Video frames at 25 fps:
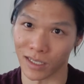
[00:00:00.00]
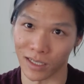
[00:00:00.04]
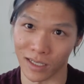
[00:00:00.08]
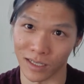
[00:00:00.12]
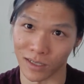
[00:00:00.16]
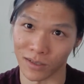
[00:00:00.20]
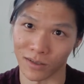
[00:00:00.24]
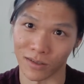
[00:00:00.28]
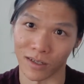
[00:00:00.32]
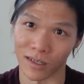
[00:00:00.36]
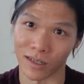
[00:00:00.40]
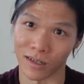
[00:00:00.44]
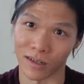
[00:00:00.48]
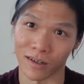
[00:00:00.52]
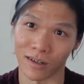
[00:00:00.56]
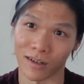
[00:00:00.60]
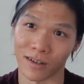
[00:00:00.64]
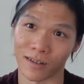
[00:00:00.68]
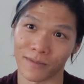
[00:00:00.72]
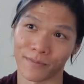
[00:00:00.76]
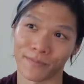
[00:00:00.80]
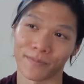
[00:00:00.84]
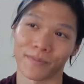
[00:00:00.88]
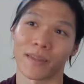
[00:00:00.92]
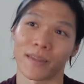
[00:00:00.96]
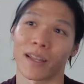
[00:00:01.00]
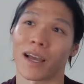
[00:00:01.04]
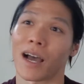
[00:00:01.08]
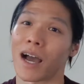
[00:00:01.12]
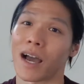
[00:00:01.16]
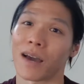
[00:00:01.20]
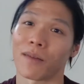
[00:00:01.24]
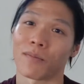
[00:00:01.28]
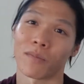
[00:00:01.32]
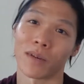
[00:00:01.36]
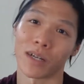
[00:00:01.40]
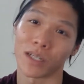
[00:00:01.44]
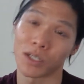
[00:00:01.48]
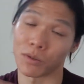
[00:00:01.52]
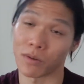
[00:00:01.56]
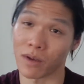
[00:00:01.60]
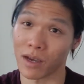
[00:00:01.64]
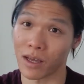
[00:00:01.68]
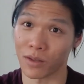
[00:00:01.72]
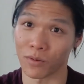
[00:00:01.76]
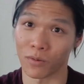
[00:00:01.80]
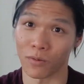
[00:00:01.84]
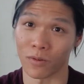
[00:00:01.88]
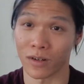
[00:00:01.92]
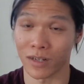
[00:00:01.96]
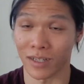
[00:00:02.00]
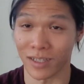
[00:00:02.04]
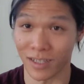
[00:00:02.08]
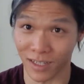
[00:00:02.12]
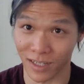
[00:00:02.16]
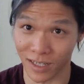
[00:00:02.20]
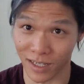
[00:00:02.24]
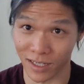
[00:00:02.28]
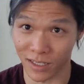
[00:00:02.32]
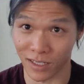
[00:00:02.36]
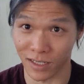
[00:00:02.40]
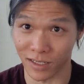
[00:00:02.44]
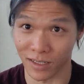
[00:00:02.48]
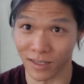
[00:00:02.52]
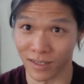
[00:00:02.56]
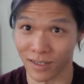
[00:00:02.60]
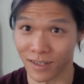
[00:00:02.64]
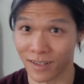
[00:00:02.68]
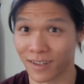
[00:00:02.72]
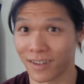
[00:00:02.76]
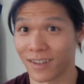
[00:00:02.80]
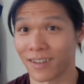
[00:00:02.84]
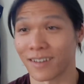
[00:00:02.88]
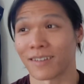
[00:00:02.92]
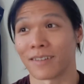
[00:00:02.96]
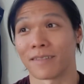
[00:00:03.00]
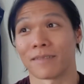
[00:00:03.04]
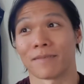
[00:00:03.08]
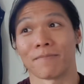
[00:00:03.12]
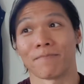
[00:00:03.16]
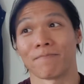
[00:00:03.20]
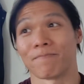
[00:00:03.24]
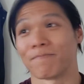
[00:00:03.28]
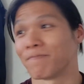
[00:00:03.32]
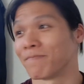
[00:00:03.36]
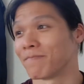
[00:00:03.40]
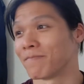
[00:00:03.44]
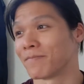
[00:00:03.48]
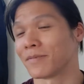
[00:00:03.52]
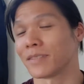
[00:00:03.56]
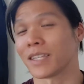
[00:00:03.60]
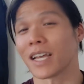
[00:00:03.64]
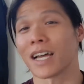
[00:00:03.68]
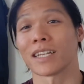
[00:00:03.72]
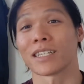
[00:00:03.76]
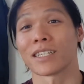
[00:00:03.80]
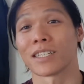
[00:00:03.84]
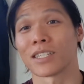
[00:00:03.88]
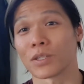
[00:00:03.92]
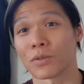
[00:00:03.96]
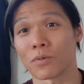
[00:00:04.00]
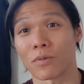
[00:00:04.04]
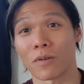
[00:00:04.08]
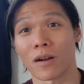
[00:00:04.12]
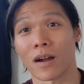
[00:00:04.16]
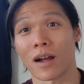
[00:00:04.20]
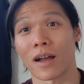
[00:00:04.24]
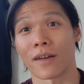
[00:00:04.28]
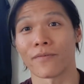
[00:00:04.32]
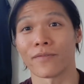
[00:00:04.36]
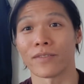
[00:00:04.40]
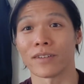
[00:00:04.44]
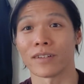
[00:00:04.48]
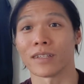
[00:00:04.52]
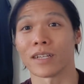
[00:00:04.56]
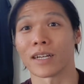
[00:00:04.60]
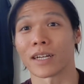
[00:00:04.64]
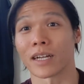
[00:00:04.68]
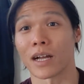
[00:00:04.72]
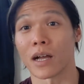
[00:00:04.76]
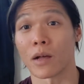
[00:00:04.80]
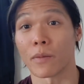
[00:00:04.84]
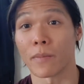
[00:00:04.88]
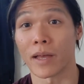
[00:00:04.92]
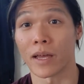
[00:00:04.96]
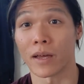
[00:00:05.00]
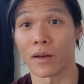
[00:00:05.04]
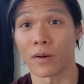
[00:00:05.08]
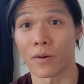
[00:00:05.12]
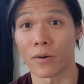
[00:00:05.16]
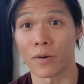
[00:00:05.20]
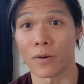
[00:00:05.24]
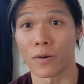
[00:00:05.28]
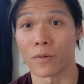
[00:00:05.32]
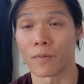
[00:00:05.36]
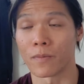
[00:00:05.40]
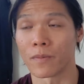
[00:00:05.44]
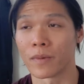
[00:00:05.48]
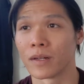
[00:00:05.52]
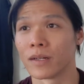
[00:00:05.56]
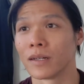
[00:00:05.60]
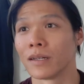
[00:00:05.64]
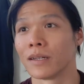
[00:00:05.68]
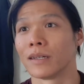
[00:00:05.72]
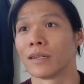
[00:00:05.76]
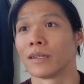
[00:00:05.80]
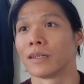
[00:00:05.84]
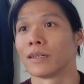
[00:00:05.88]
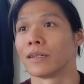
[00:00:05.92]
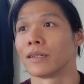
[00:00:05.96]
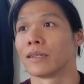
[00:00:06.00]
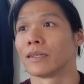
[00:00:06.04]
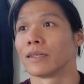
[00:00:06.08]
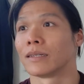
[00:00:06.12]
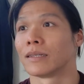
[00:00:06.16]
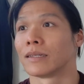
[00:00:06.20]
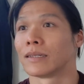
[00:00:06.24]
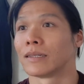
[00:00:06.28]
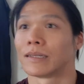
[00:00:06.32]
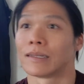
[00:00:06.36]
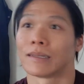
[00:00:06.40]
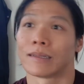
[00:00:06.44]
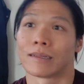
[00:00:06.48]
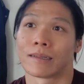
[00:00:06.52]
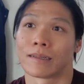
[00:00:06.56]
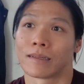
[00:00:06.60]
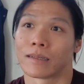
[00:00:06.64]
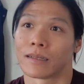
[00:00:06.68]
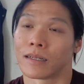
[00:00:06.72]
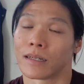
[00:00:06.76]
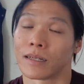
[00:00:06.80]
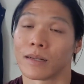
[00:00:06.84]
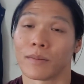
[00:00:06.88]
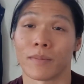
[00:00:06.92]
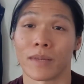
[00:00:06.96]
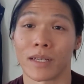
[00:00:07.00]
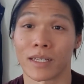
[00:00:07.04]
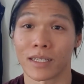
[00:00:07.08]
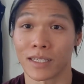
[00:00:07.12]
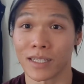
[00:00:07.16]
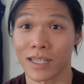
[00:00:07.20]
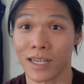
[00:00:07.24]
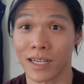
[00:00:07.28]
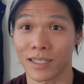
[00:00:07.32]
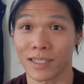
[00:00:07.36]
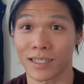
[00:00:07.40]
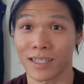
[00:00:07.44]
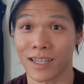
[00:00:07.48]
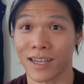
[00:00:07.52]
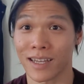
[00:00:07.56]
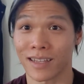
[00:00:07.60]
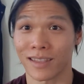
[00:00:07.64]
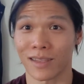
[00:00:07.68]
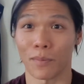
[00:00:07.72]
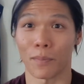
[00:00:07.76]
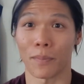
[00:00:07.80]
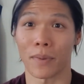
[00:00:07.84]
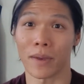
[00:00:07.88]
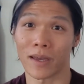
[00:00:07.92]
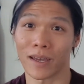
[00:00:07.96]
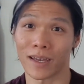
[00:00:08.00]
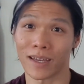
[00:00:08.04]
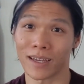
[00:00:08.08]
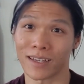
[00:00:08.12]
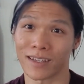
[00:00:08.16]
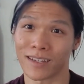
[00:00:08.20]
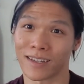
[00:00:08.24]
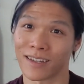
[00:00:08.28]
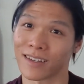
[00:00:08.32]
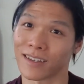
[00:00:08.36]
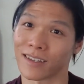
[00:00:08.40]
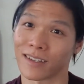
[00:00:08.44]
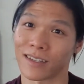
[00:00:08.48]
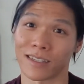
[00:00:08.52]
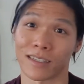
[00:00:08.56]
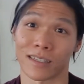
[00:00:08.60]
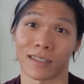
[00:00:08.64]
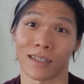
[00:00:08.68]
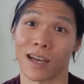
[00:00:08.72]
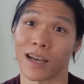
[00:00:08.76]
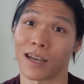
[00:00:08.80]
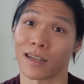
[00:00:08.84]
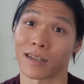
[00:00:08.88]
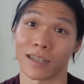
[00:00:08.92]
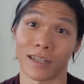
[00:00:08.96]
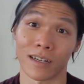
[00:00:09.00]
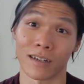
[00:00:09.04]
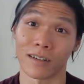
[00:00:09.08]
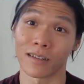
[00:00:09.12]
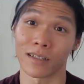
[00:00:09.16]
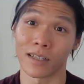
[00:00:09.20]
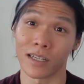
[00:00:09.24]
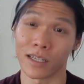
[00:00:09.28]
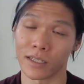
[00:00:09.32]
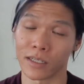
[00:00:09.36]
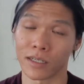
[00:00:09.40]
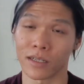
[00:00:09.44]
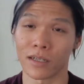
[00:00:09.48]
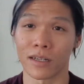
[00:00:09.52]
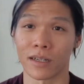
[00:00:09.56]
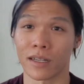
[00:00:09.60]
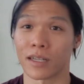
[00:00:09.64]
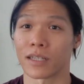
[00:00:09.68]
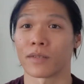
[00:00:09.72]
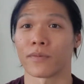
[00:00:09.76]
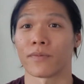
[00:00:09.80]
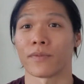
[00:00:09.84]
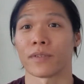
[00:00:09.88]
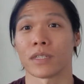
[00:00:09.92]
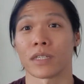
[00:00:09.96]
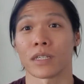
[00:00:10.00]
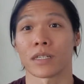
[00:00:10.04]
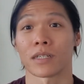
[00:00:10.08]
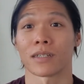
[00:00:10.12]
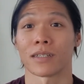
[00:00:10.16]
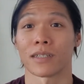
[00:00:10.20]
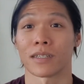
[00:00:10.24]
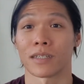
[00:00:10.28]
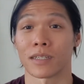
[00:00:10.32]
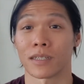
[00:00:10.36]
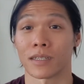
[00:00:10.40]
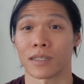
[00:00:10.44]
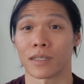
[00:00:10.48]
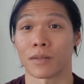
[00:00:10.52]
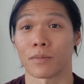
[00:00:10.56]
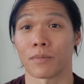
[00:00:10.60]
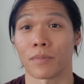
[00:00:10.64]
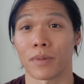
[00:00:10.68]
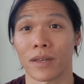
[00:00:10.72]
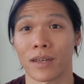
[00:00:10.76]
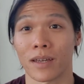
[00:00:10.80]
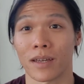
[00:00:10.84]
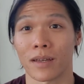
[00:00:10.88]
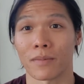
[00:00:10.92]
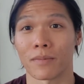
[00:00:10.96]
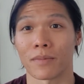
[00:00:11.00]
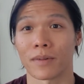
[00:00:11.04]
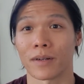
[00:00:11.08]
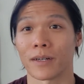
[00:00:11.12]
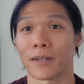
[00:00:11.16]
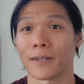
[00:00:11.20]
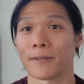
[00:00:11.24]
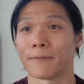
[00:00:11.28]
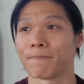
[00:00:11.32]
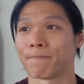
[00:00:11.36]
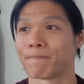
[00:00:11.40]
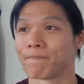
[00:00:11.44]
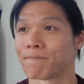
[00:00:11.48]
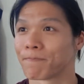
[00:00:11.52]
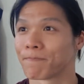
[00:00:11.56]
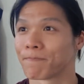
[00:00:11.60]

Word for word: clinical at all. I'd much rather work in the kitchen. That's just where I feel like I'm at home. I mean, it sucks that the pay is not nearly as good as physician assistant pay, but